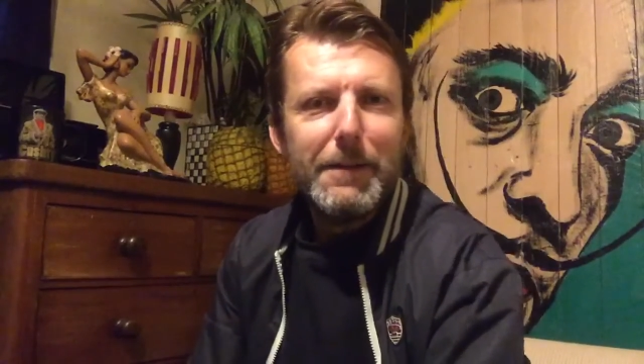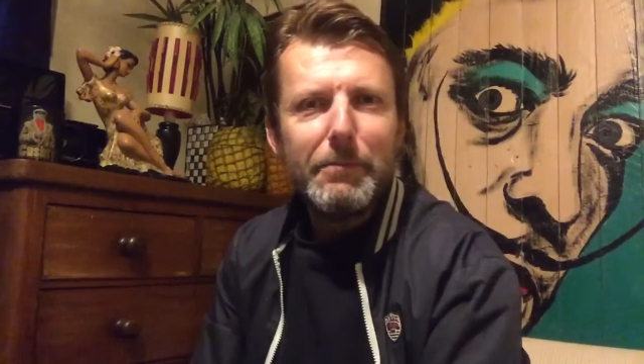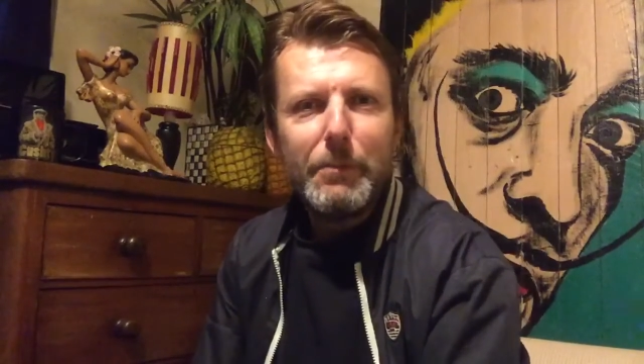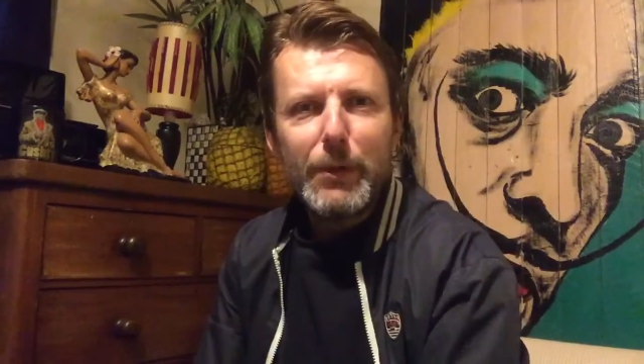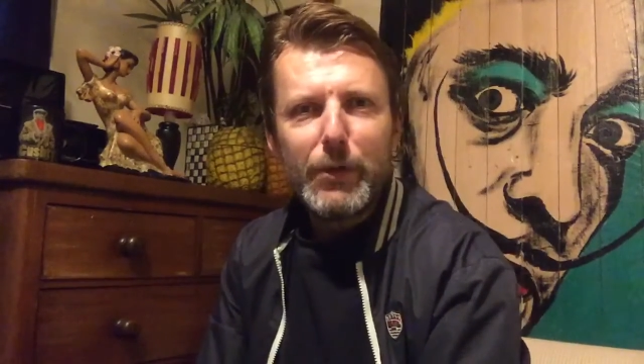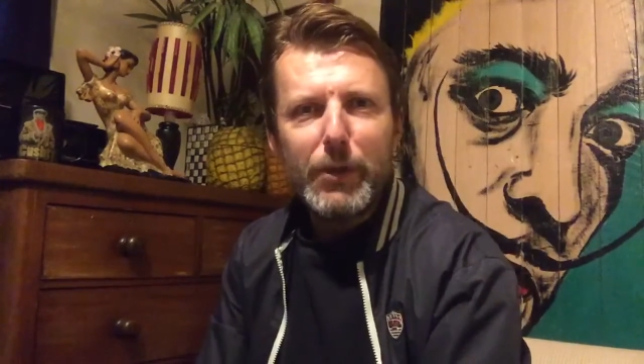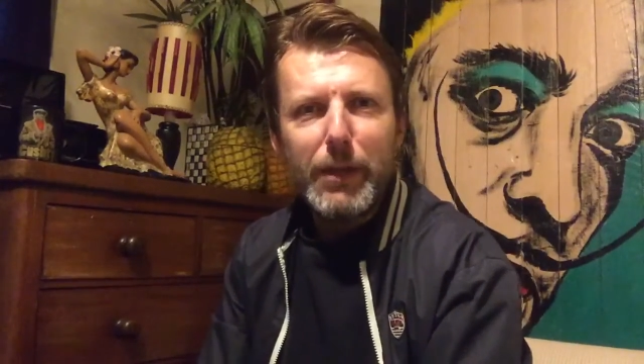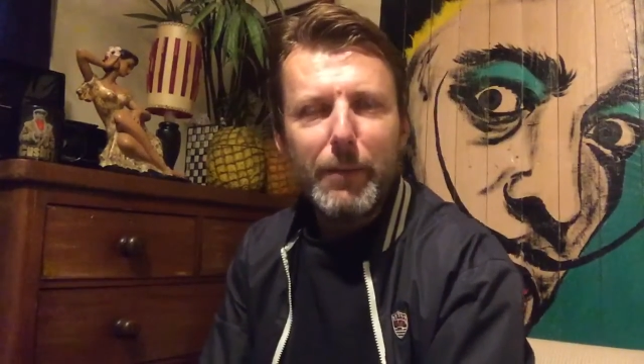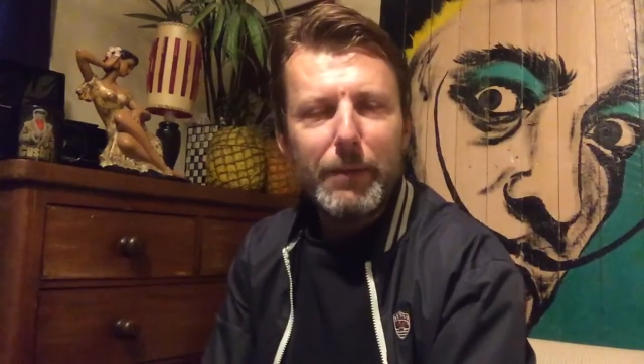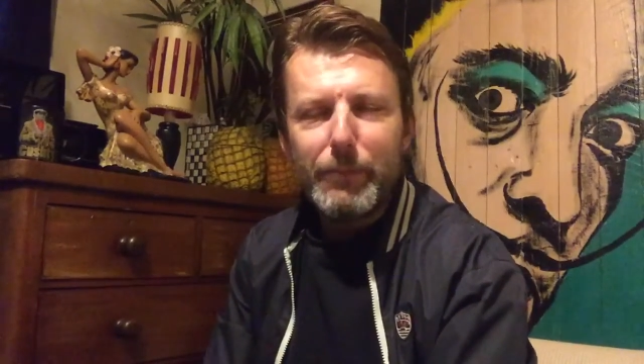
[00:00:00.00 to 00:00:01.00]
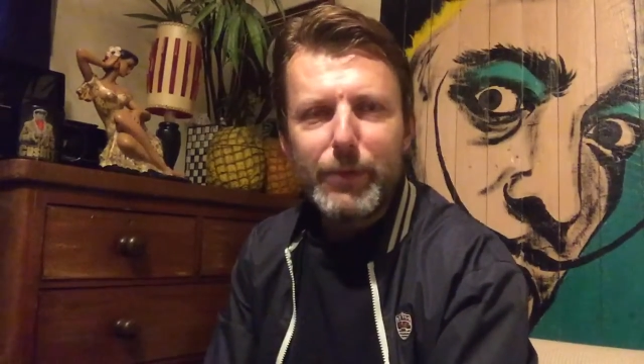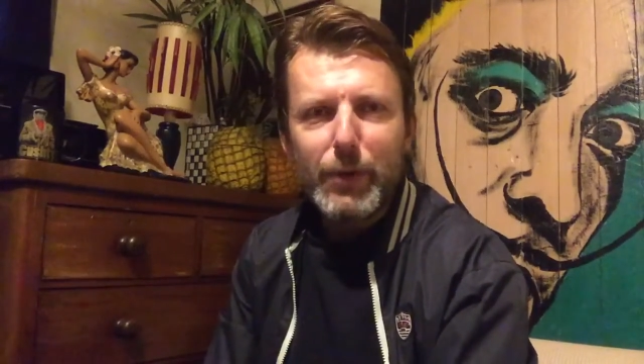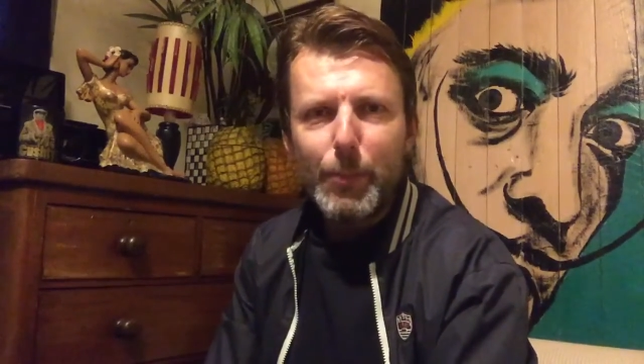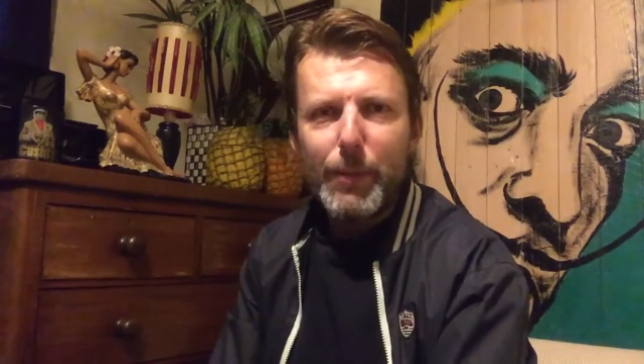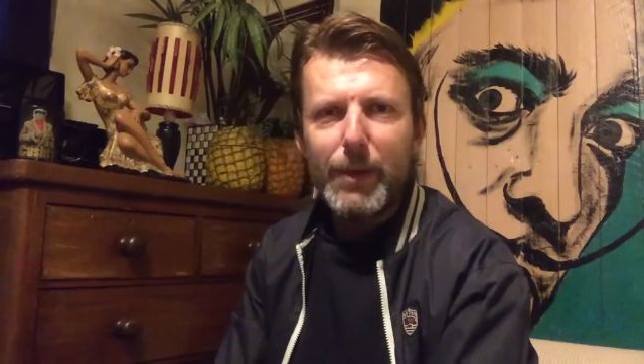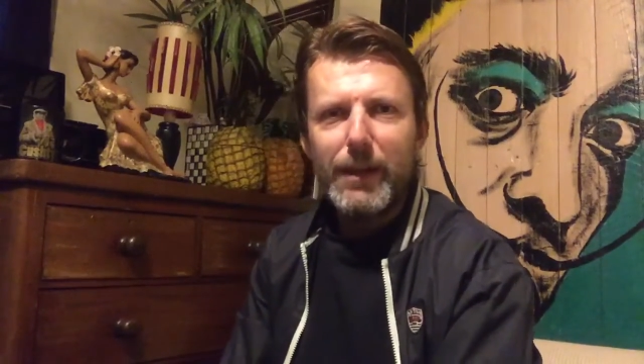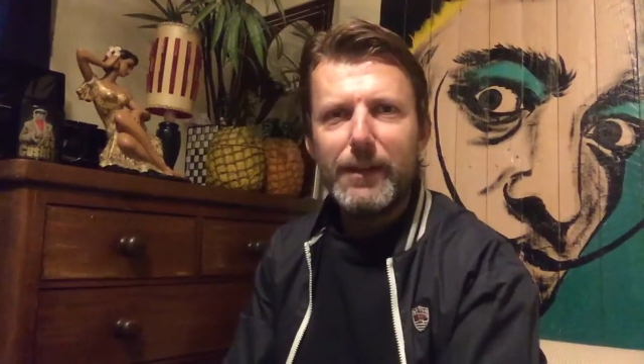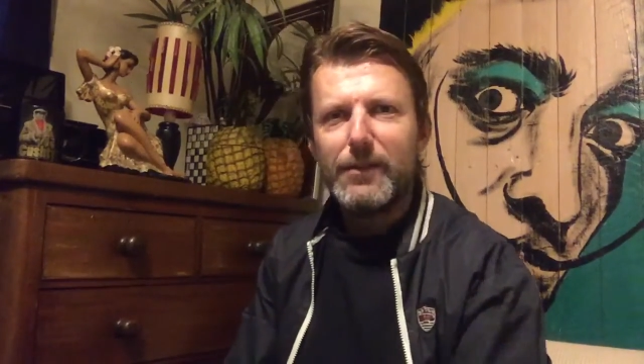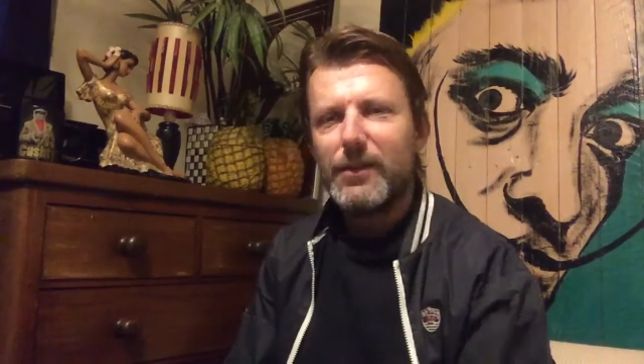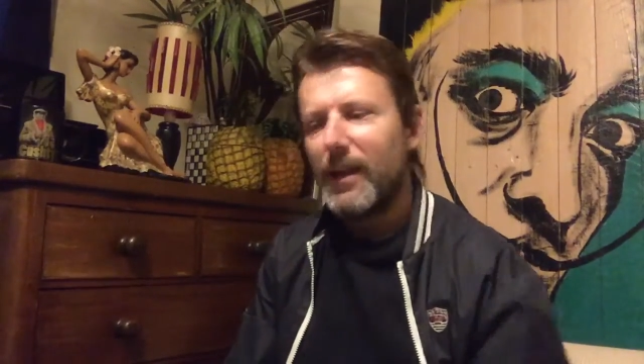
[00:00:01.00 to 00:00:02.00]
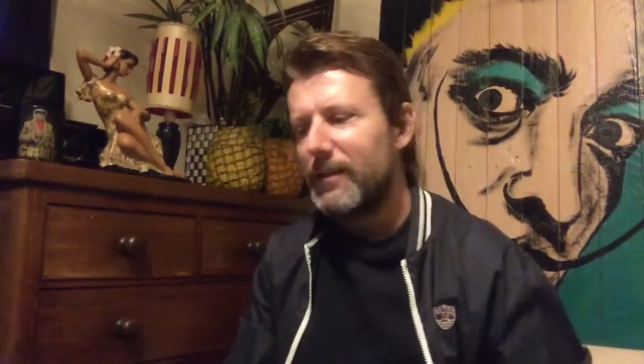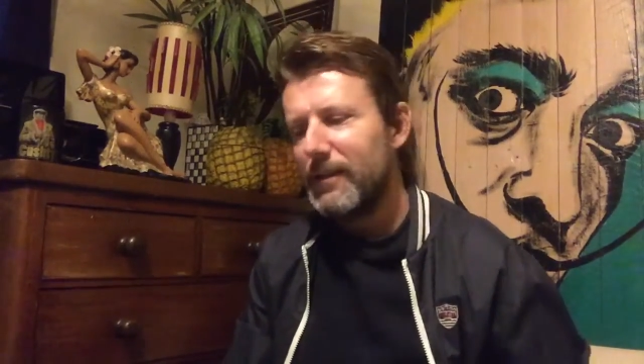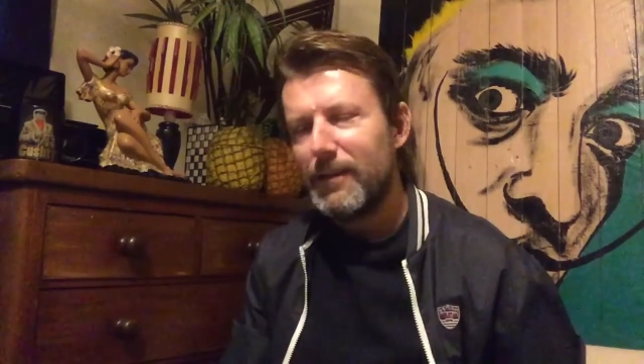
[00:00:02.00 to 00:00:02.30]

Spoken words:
Mr. Denim. Some people ain't into that.